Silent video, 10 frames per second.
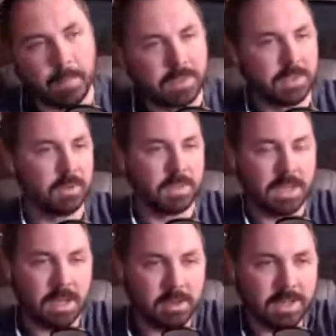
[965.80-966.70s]
episodes,
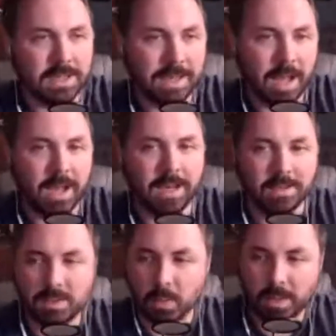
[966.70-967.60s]

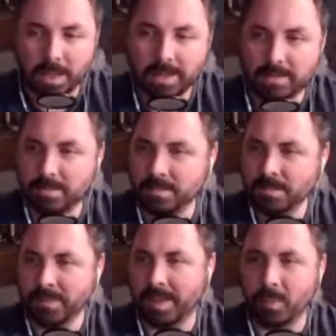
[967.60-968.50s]
809 is the one that
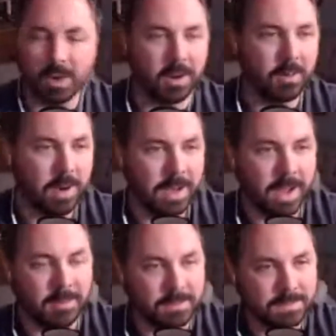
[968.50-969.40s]
I'm working on right
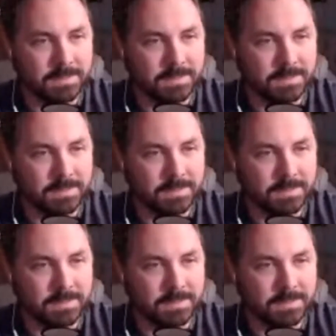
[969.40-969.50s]
now.